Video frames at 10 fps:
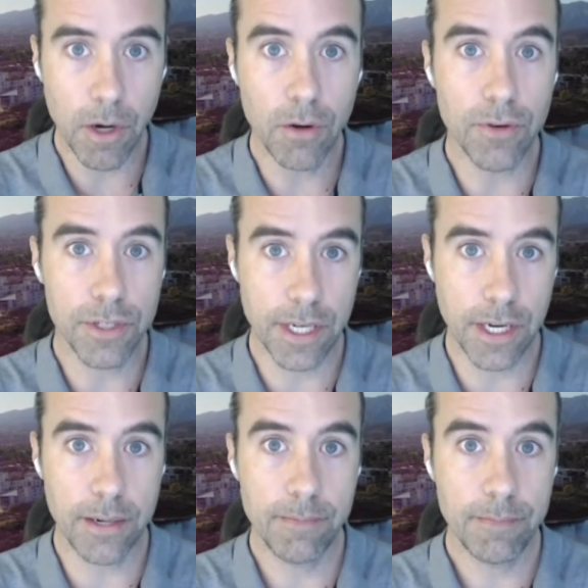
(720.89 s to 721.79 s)
over
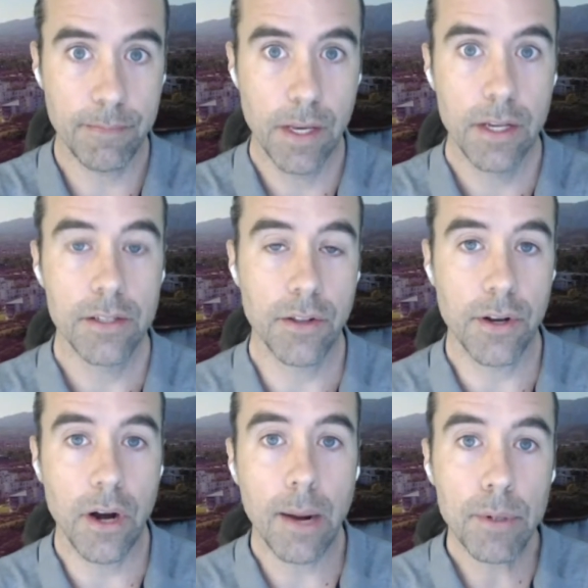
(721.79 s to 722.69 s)
time. So
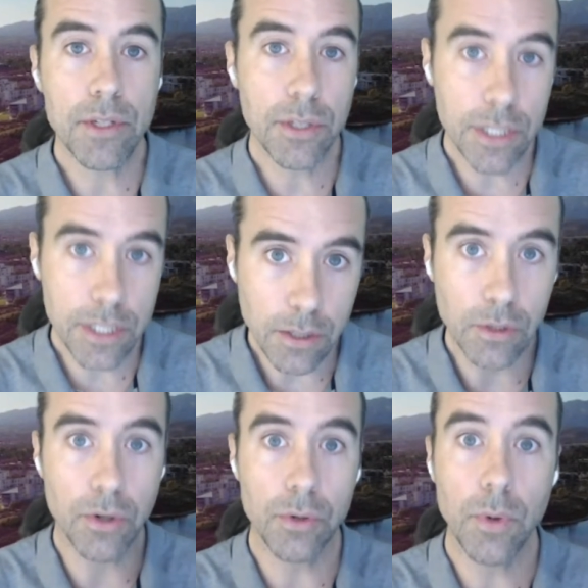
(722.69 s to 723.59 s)
their opportunity to
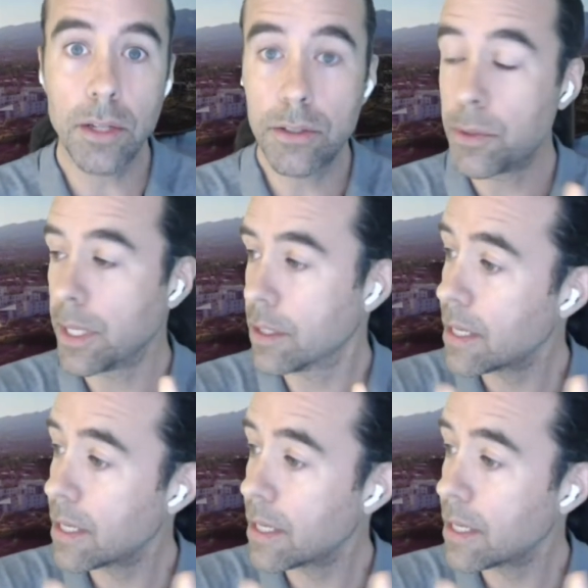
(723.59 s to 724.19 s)
learn while doing,